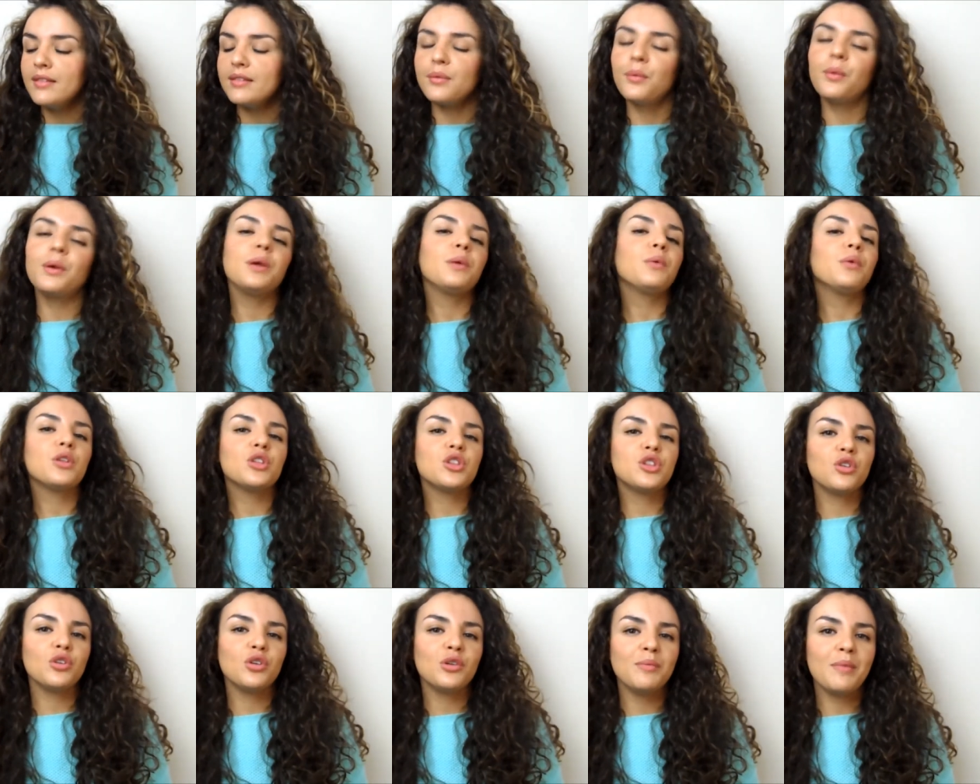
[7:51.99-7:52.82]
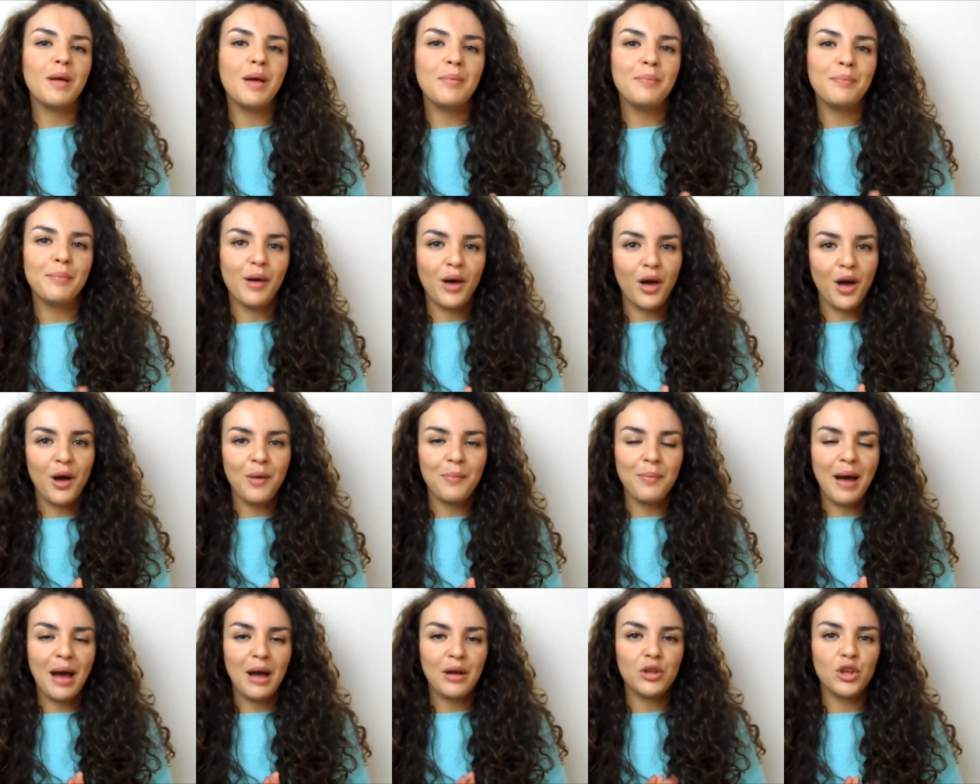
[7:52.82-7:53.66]
So what you want to remember
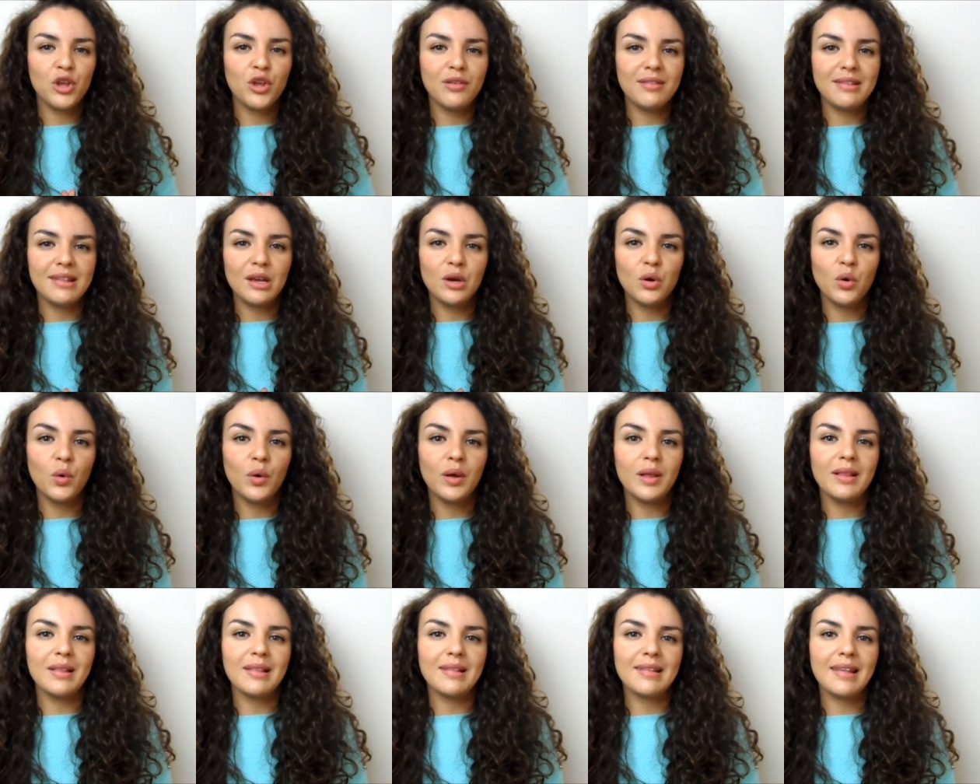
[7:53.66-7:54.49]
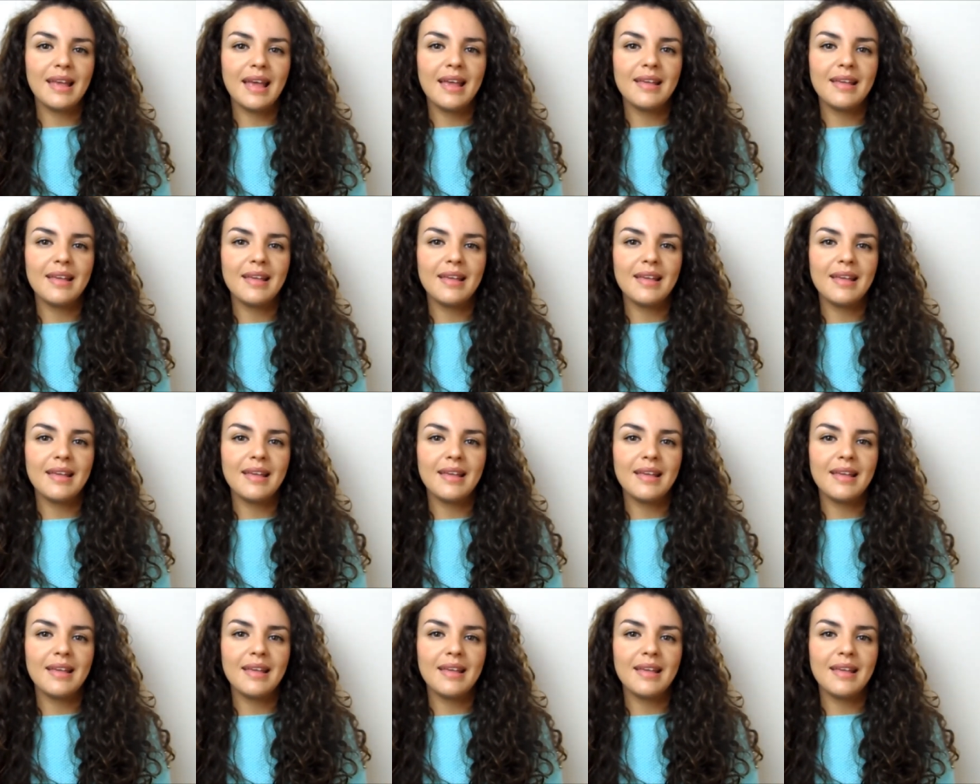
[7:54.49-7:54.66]
about using oils